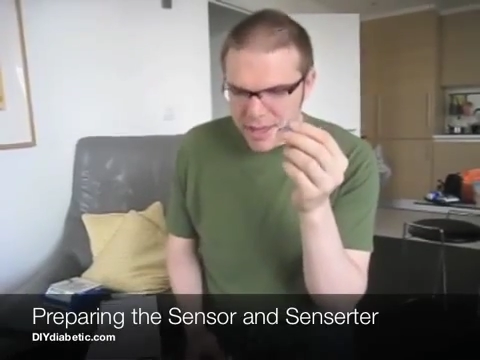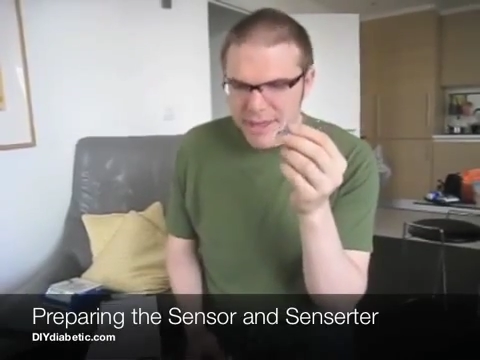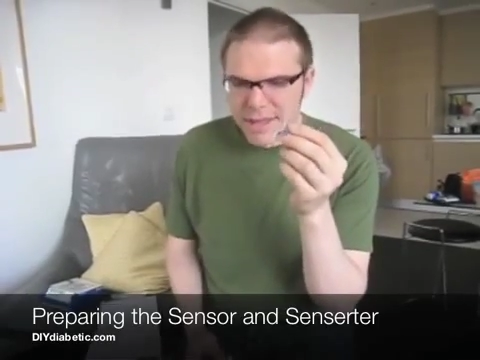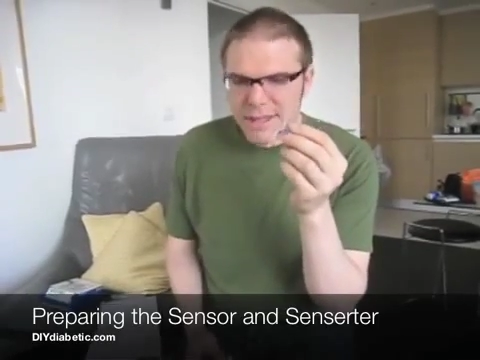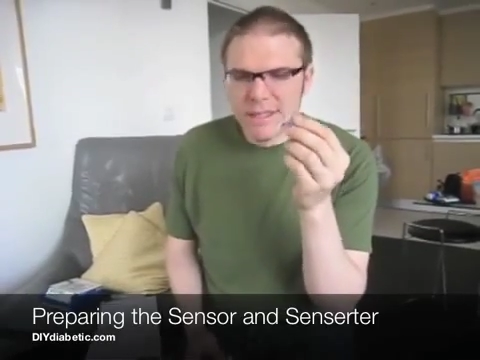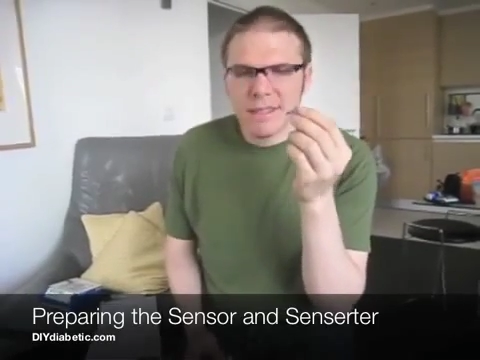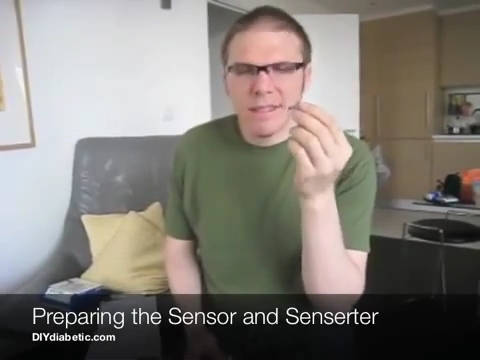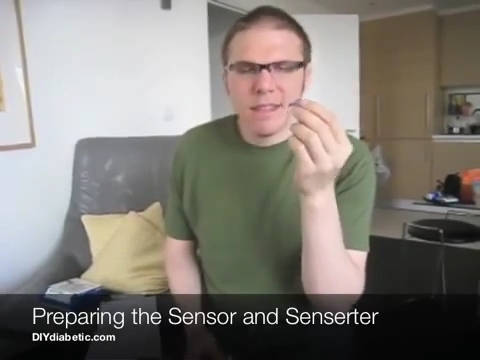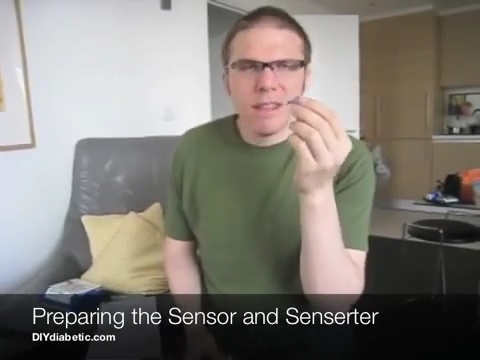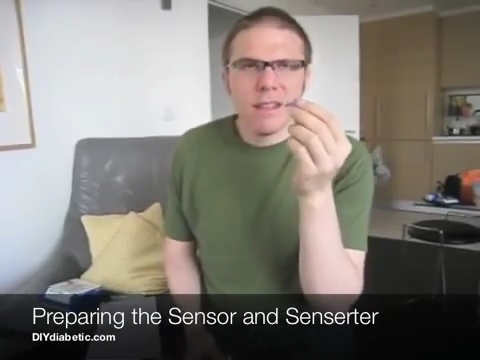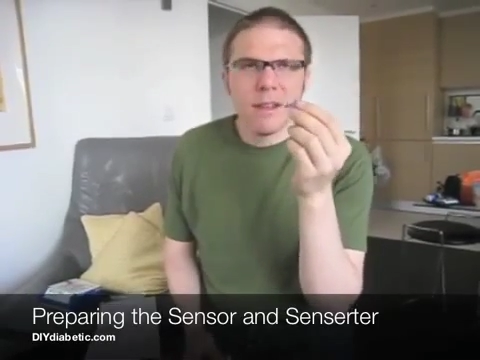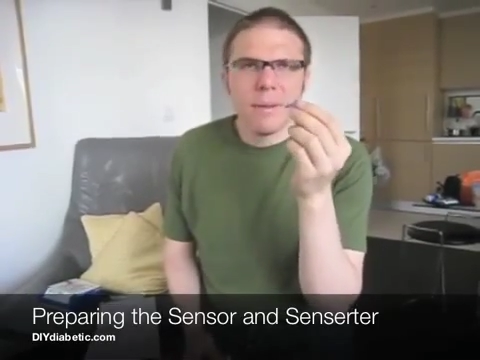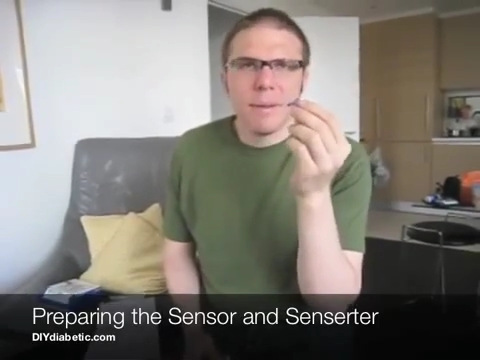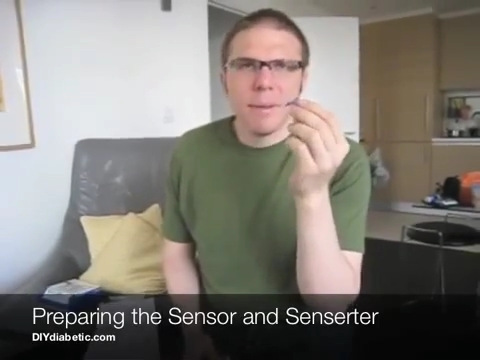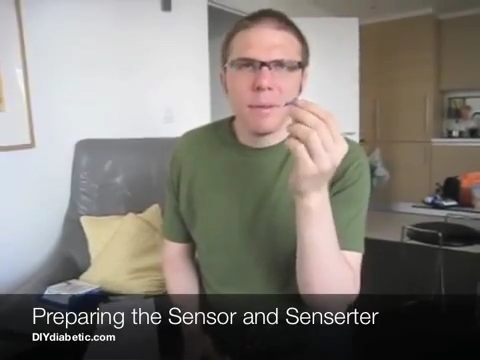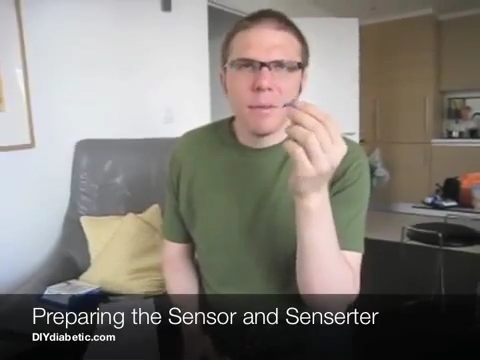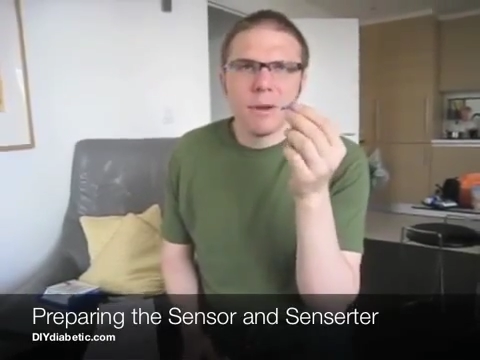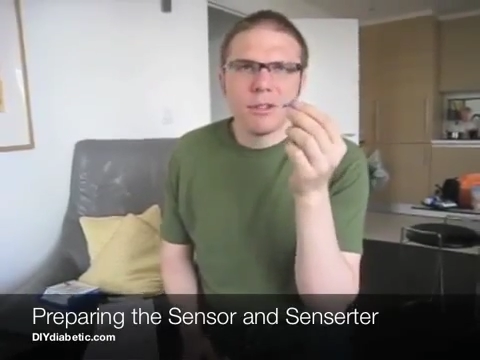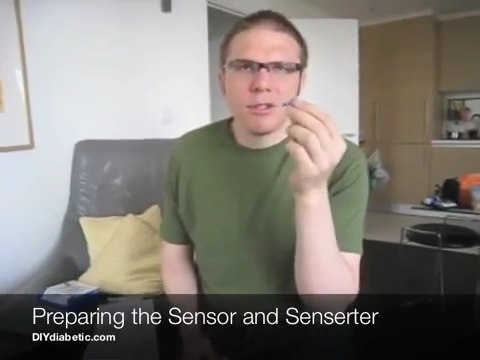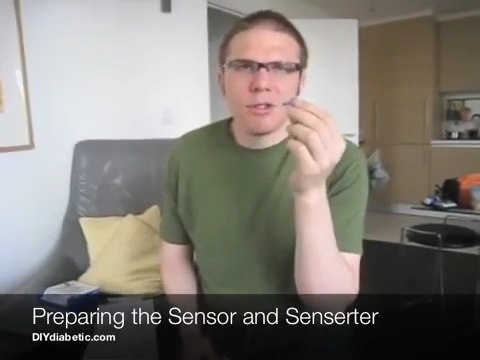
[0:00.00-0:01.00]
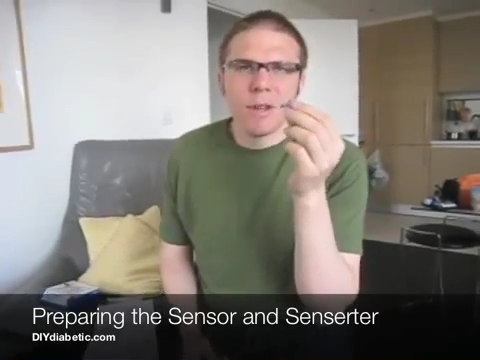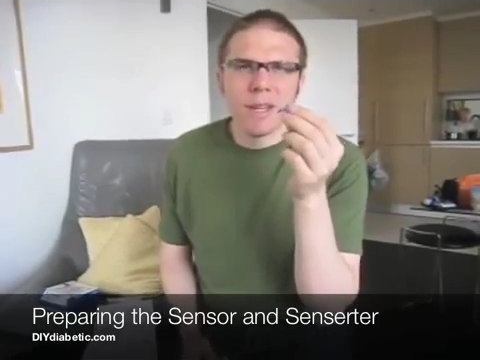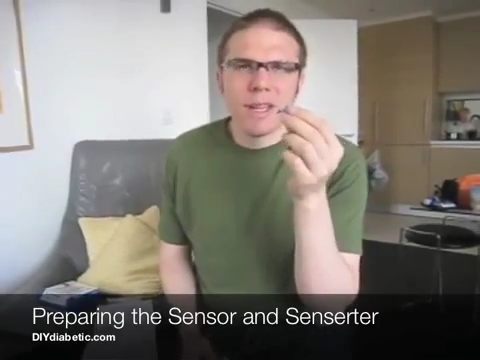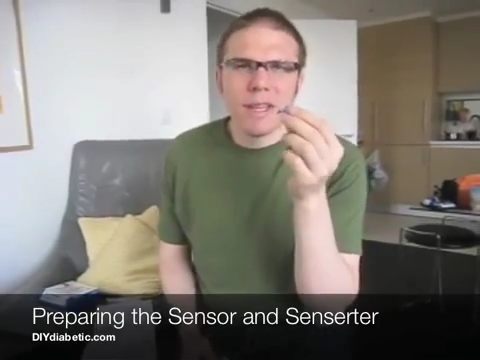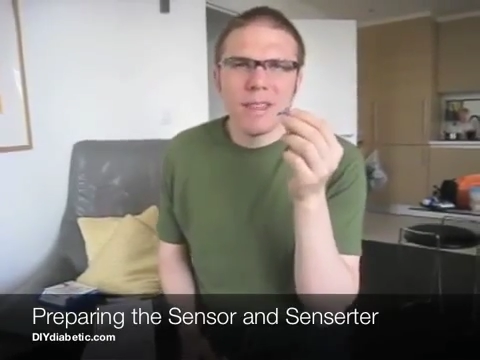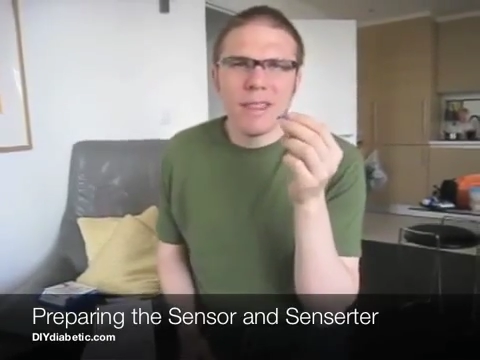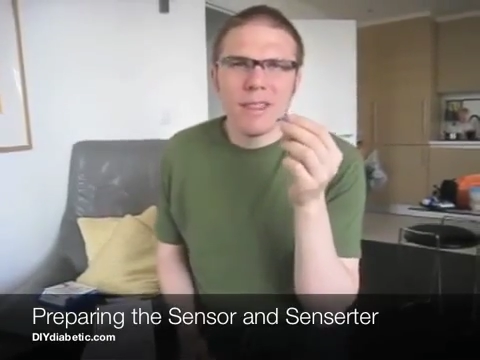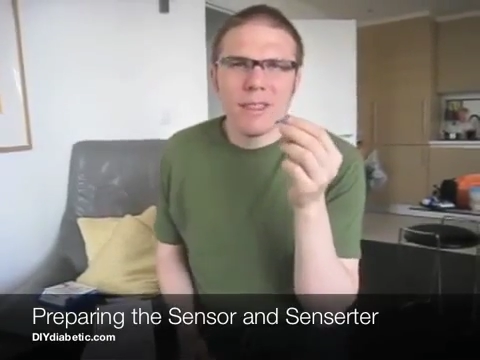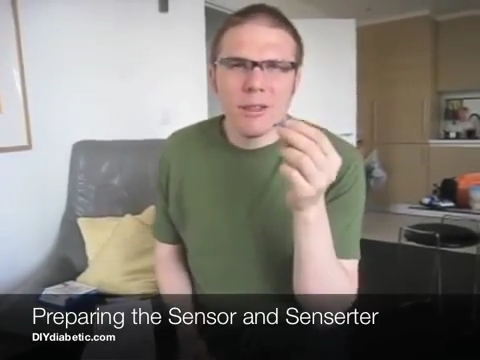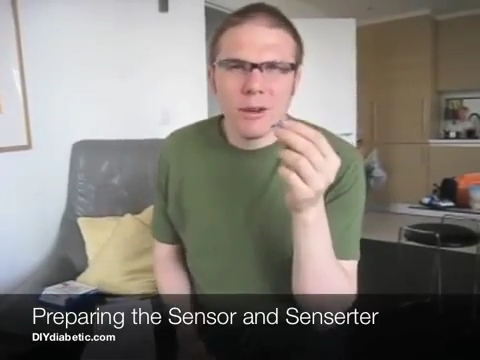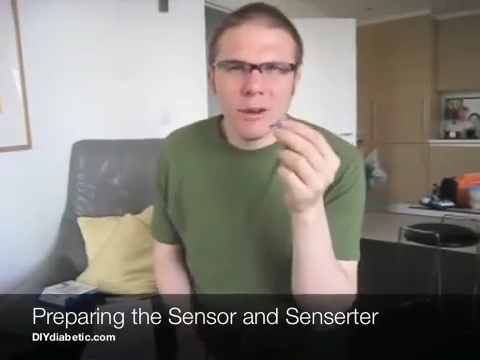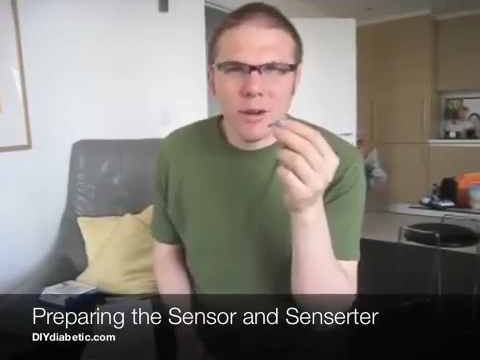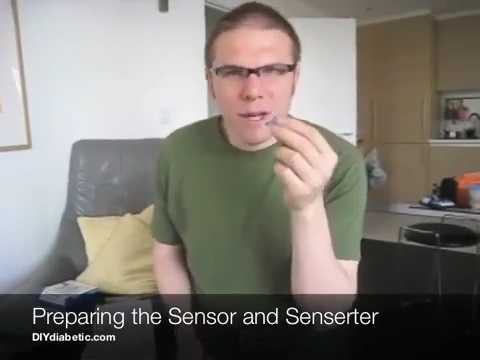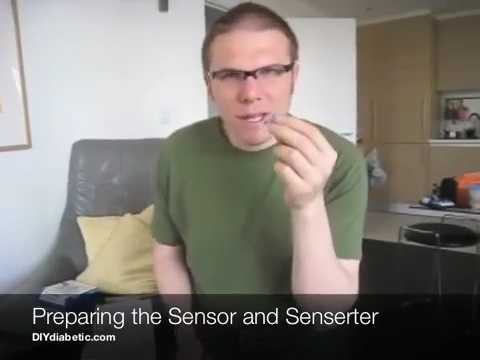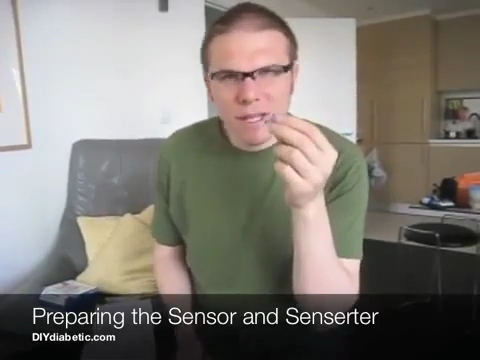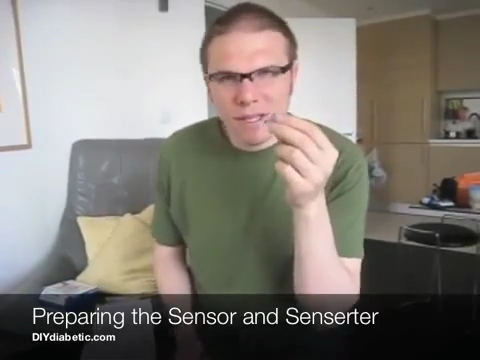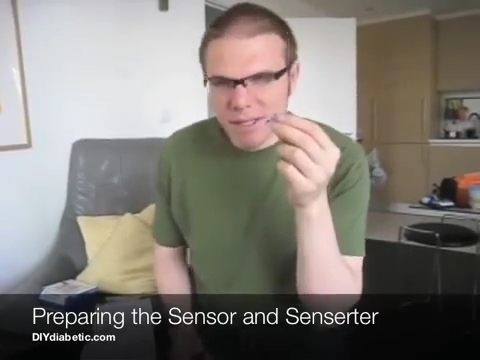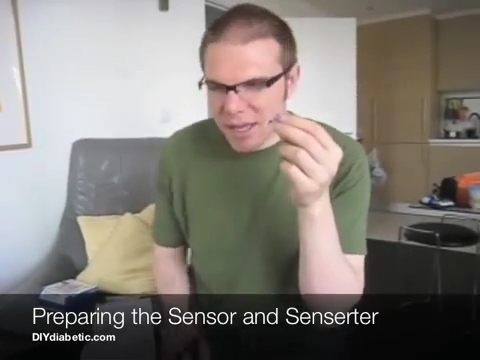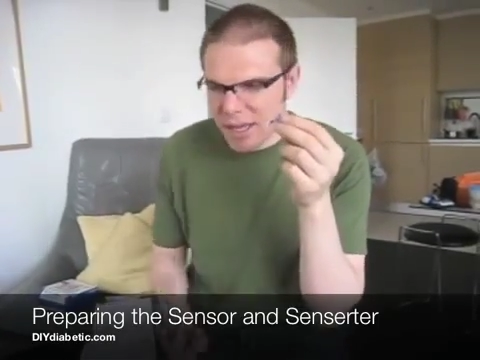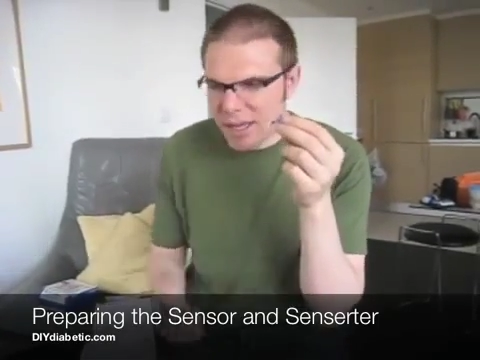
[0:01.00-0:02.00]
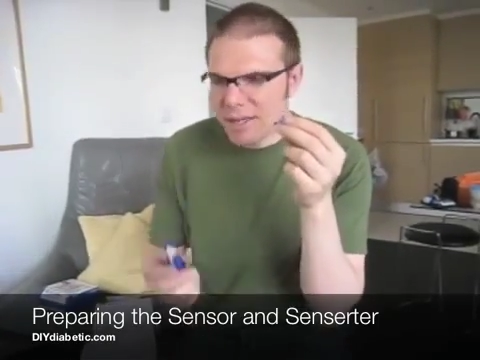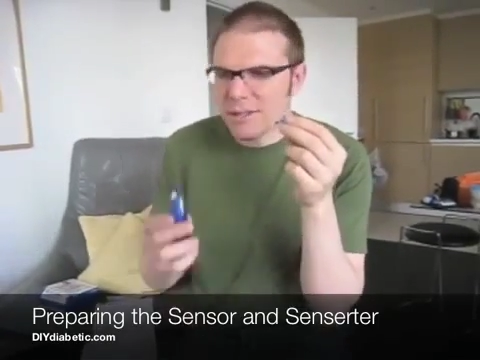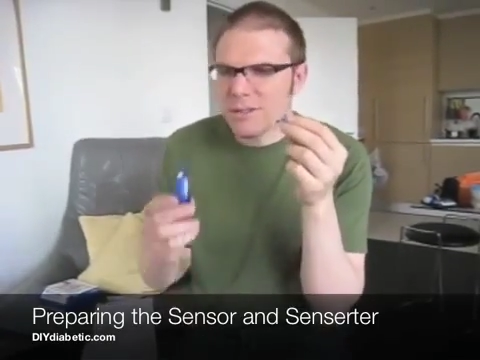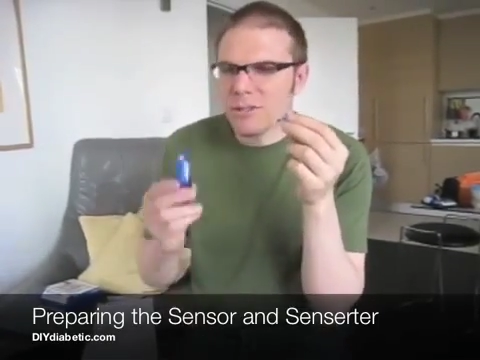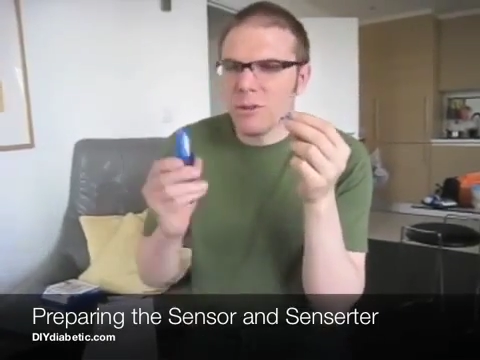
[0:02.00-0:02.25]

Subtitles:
This is a little bit more tricky than the quick set,